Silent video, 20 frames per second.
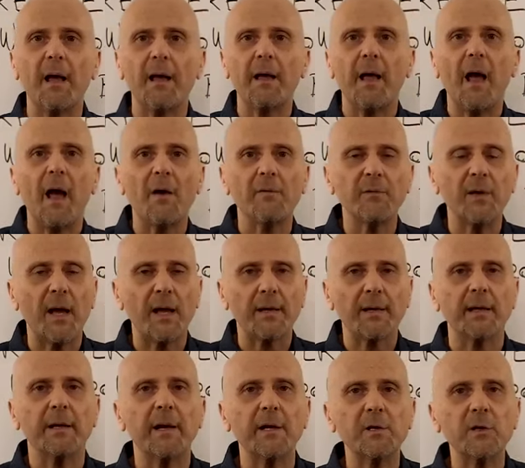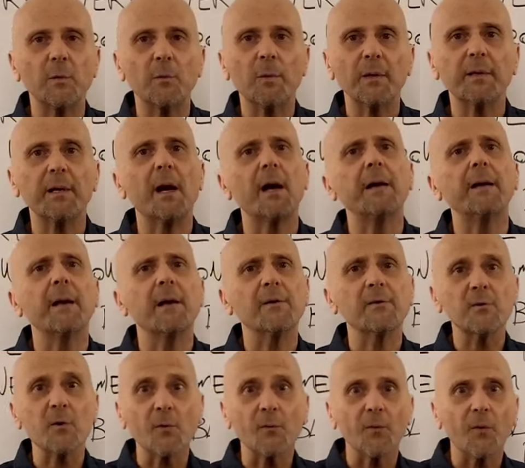I have that connection with Gaia
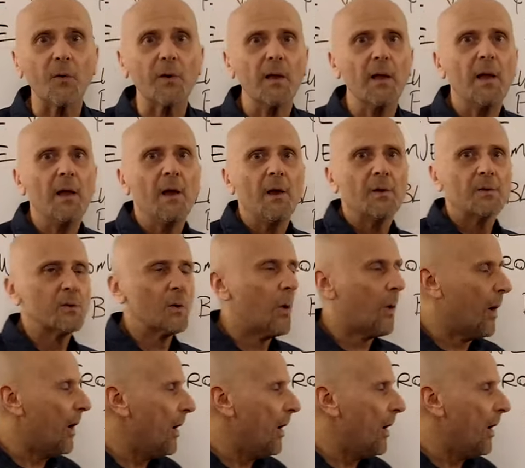and so forth. So